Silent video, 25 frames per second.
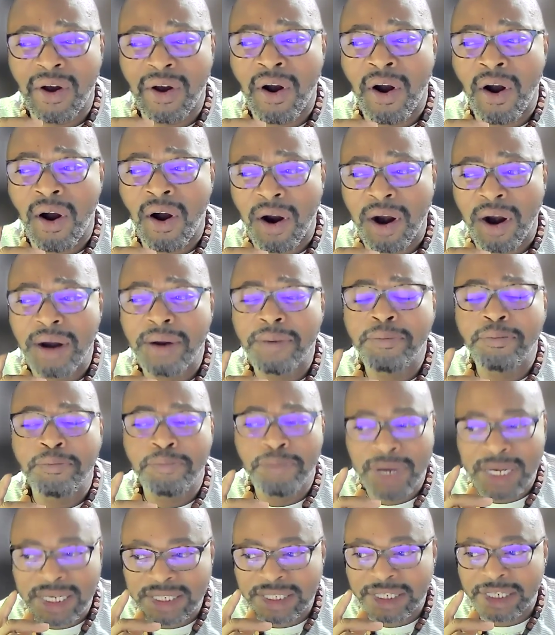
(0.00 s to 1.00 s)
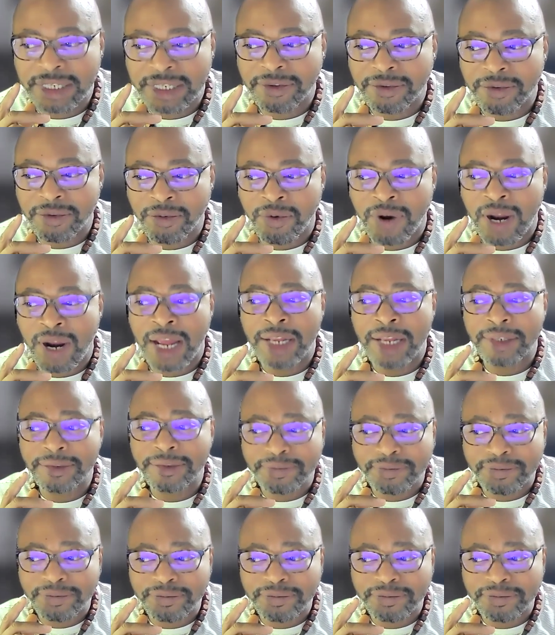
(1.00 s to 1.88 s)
are missing, right?